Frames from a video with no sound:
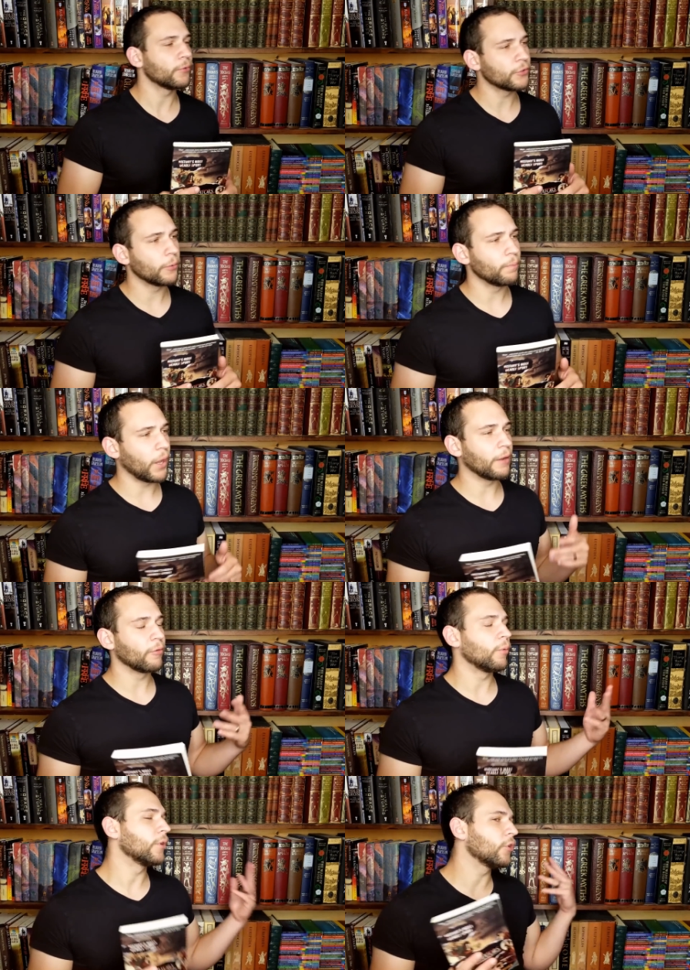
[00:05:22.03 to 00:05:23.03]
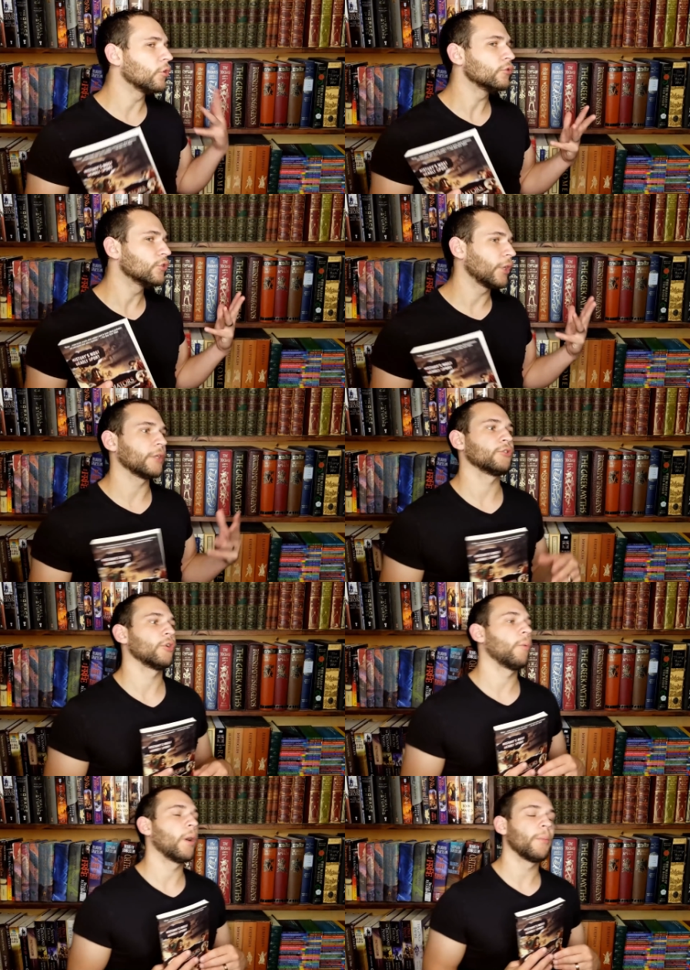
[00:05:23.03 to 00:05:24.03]
So not everyone could just like
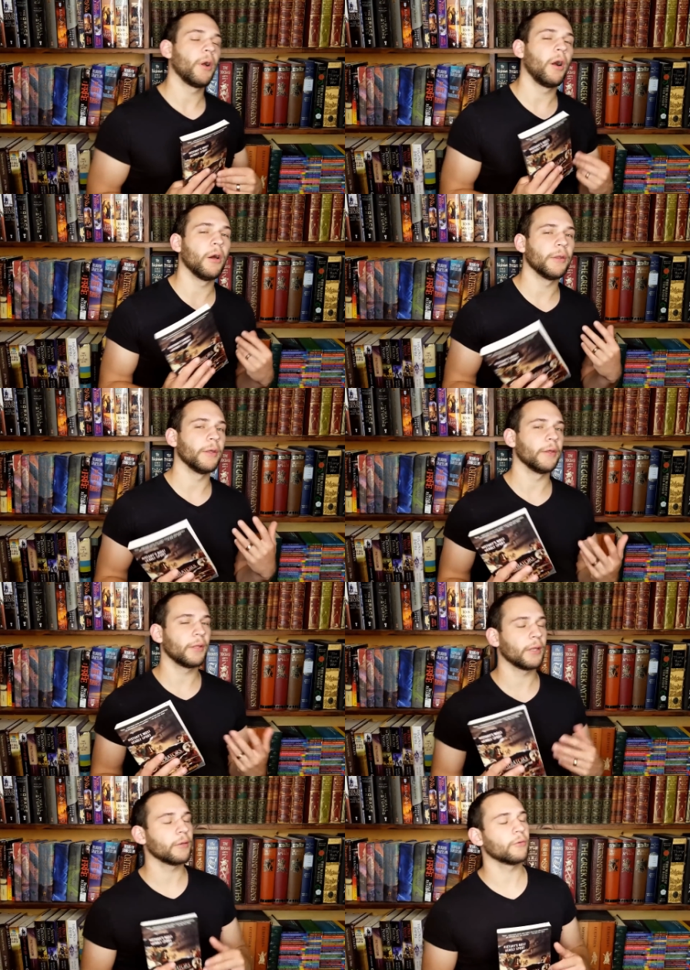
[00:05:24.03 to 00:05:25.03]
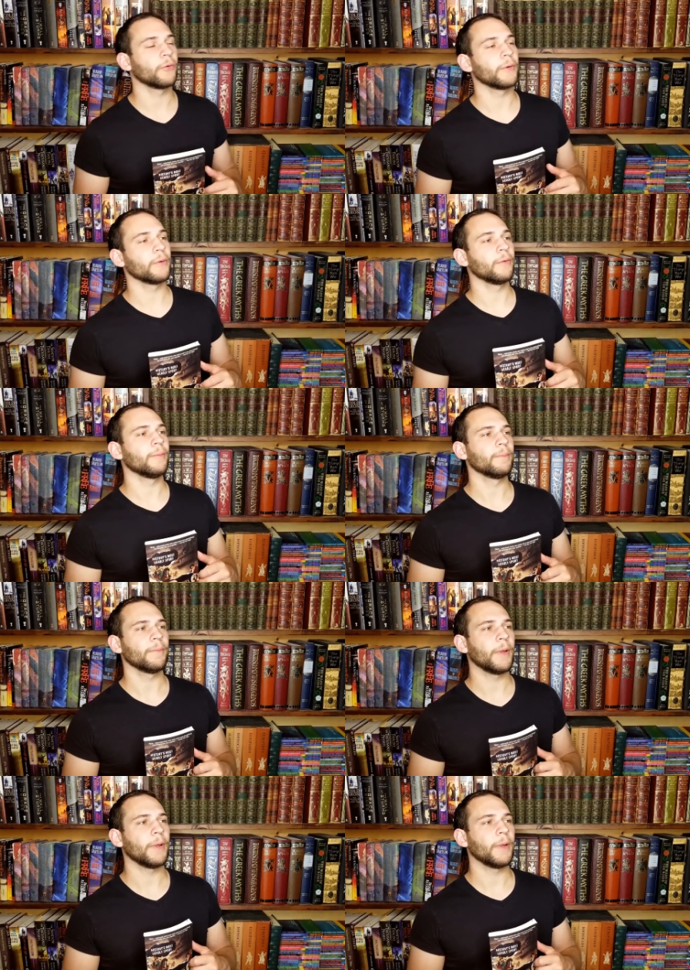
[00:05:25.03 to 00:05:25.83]
show up on a gladiatorial